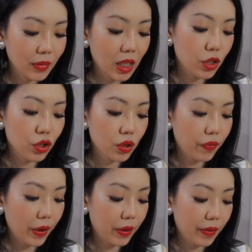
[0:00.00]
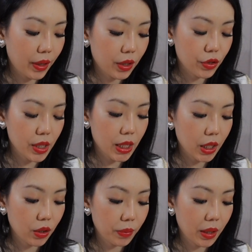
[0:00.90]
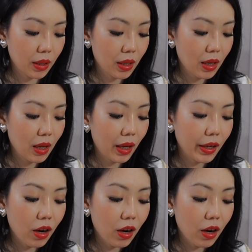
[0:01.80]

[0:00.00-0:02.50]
it's just very very interesting to me in